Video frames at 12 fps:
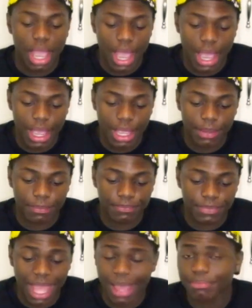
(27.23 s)

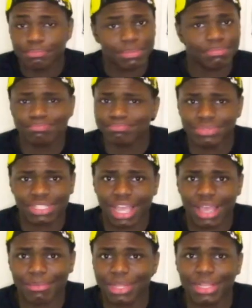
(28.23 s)
Yeah,
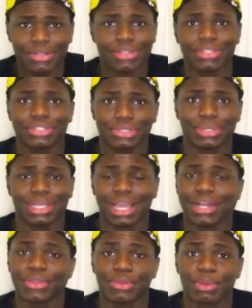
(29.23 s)
I'm clearly doing
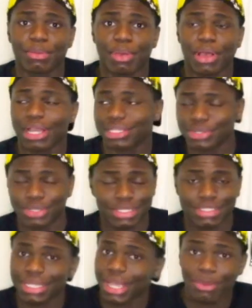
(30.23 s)
another mukbang, as you can
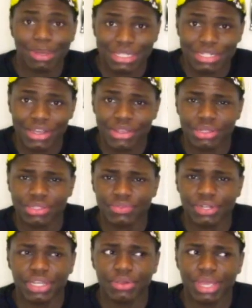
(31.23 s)
tell by the title of this
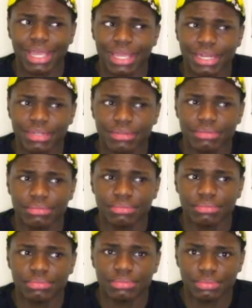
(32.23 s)
video, and
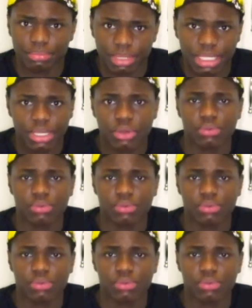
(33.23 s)
me